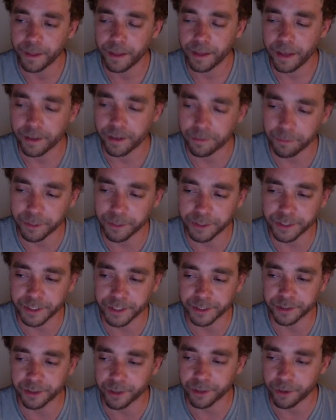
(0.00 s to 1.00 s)
It's much
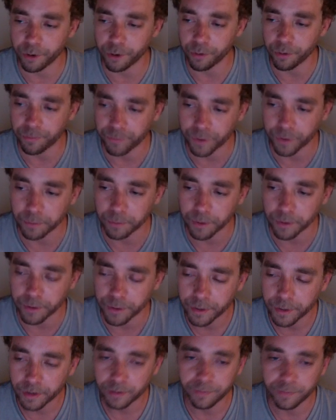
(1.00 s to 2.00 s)
easier to go
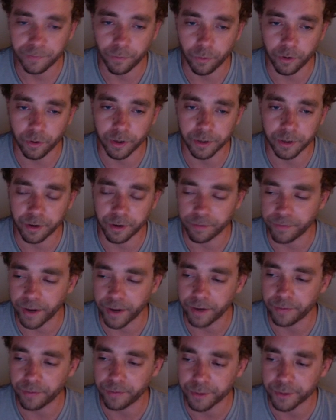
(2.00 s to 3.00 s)
from 400 to
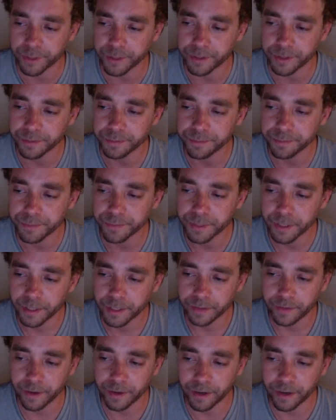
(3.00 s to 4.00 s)
500
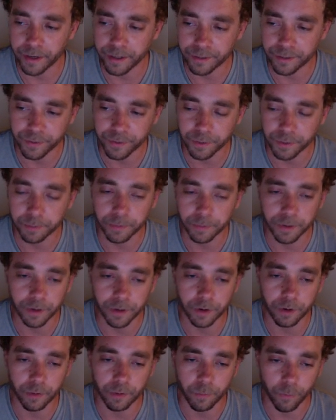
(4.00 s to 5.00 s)
than it is from
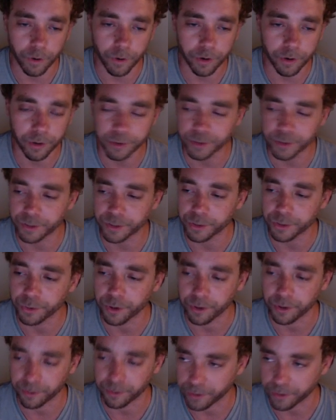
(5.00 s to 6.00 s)
100 to
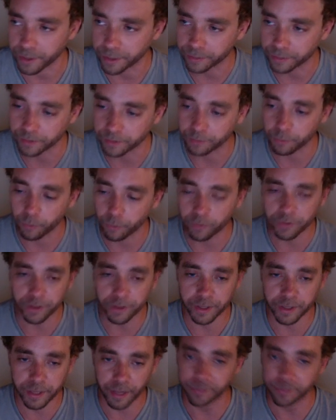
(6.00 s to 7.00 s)
200. Like, the more that
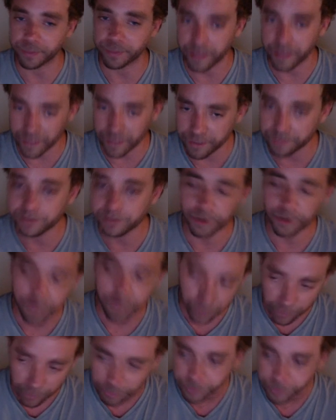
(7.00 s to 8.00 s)
you get, the easier
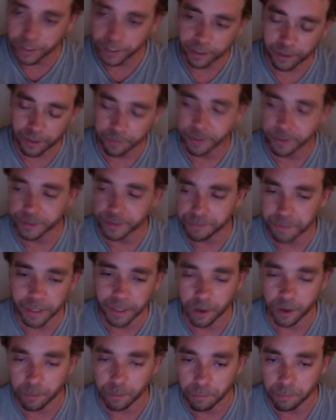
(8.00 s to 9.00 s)
those increments
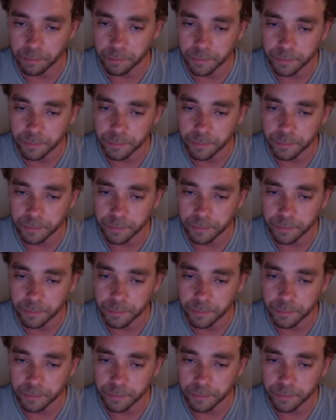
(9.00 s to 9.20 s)
become.